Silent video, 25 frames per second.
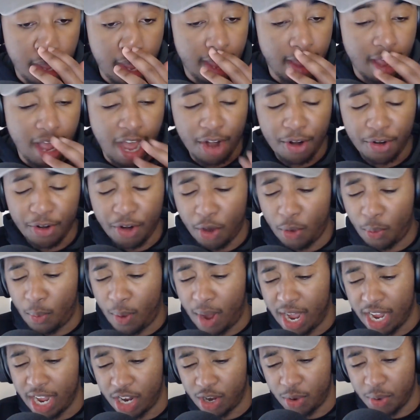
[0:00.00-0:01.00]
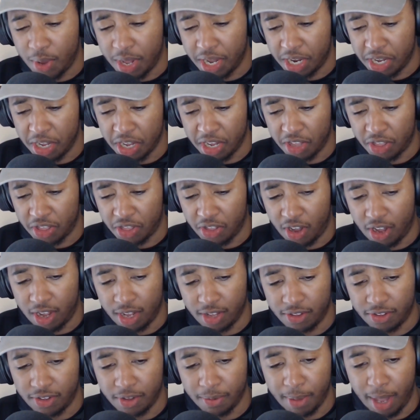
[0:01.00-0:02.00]
And I don't know why Quinn Cook
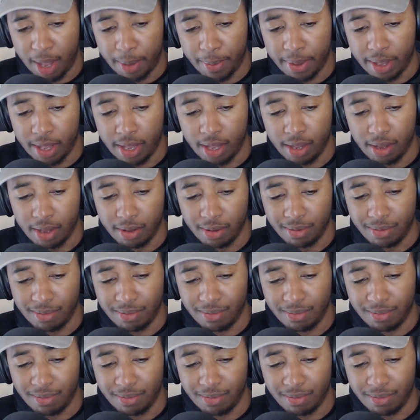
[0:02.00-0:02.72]
thought to maybe